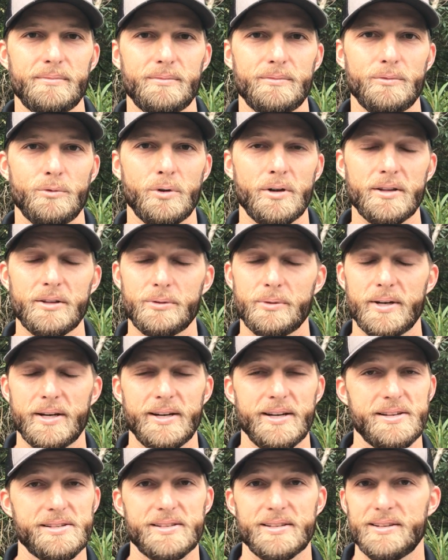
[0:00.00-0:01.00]
One of the
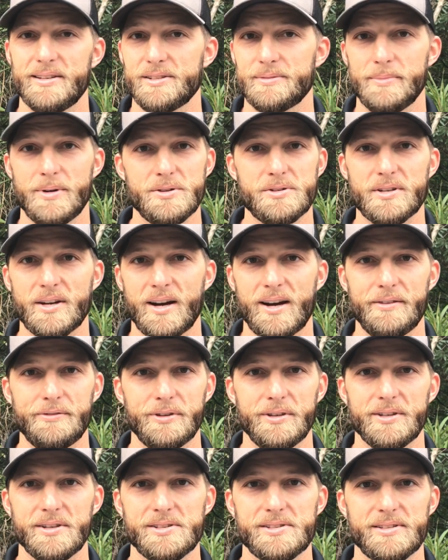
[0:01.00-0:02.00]
ways that is most
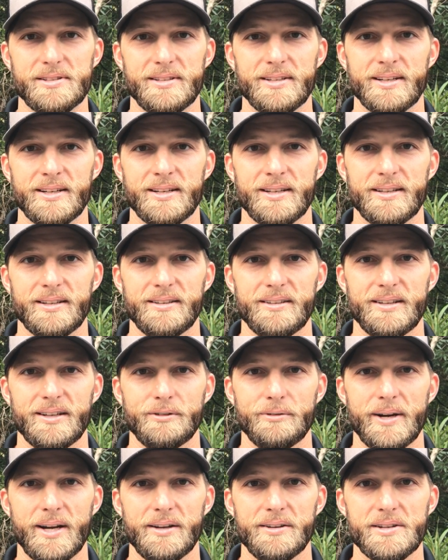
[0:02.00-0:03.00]
obvious
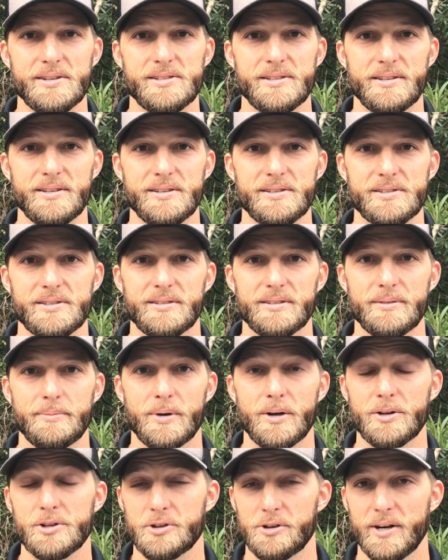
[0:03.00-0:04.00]
around us is the
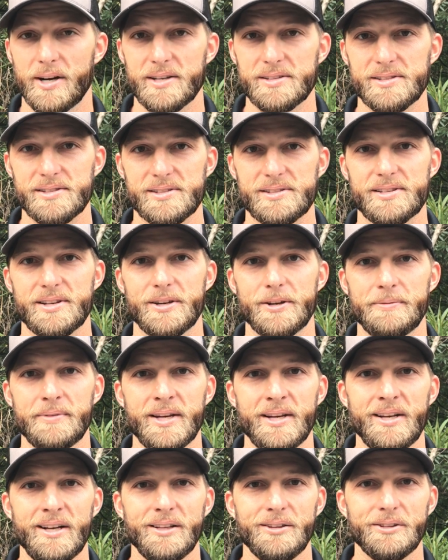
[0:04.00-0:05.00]
marsh grasses. So
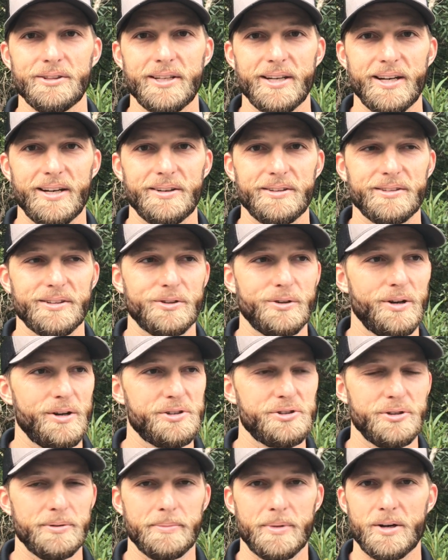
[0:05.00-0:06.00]
look out
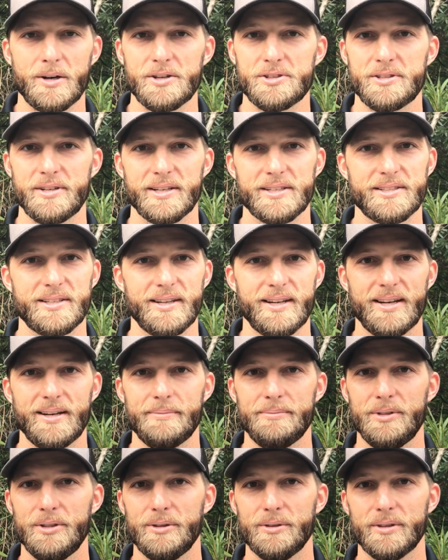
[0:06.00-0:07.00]
across your marsh next
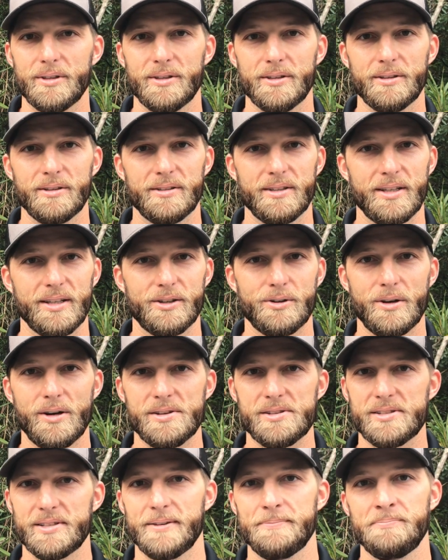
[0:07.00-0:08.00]
time you are
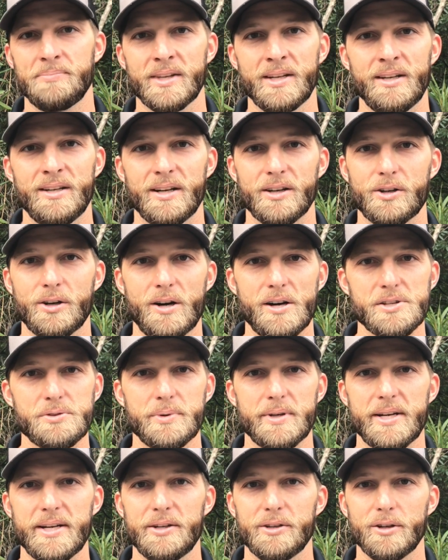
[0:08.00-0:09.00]
crossing a
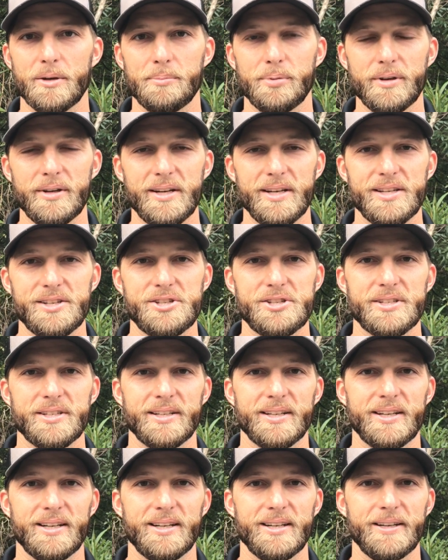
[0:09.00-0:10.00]
causeway or a bridge,
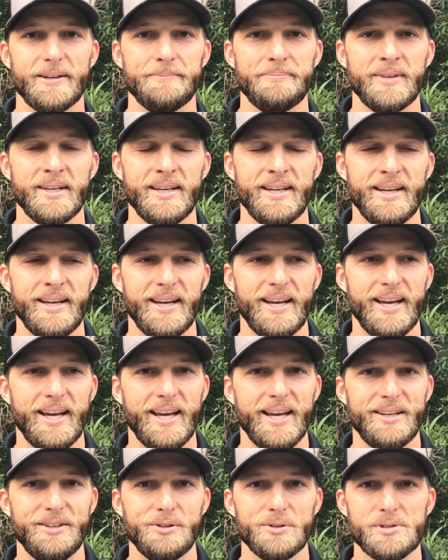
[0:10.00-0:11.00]

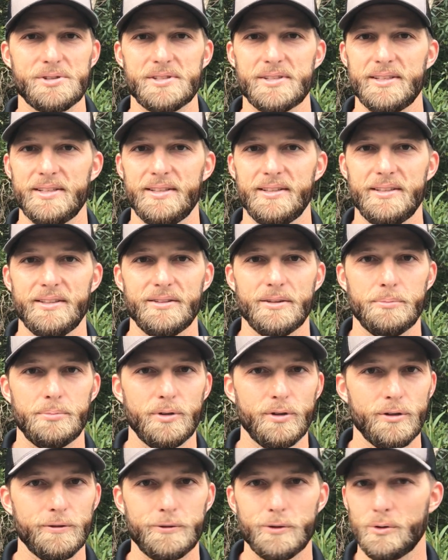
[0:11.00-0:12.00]
and you'll see the
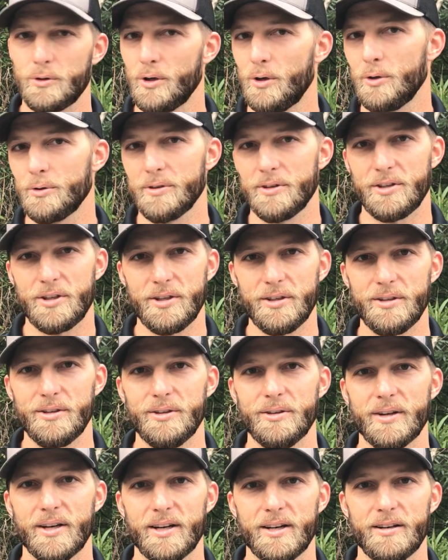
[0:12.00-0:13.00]
beautiful golden
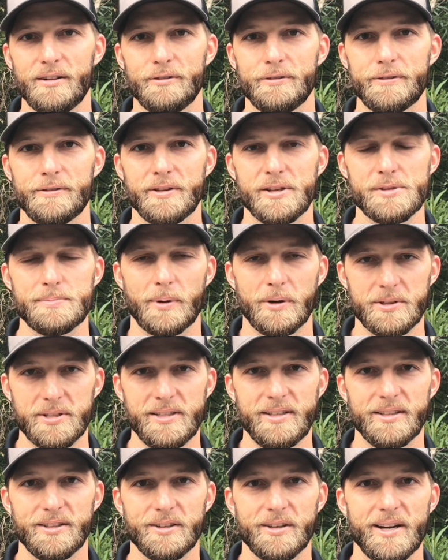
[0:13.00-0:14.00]
hue of the
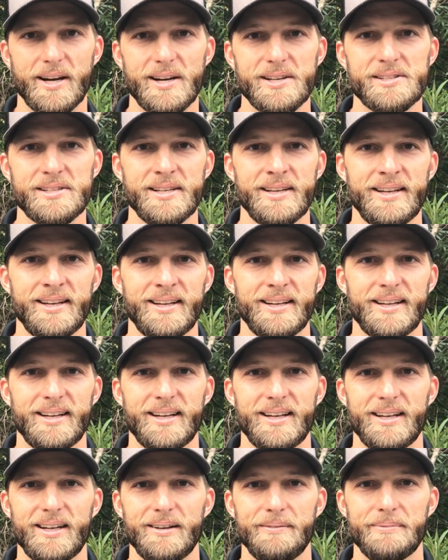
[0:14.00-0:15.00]
Spartina grass.
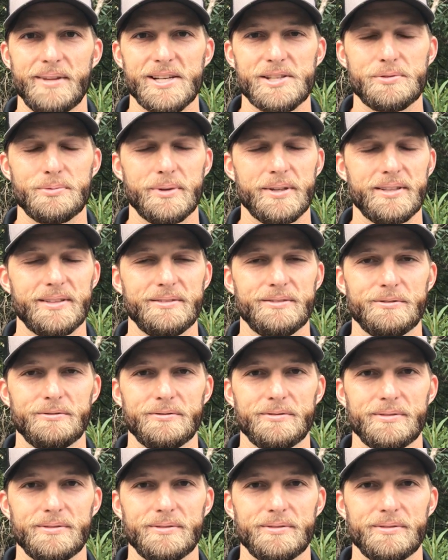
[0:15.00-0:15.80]
That's one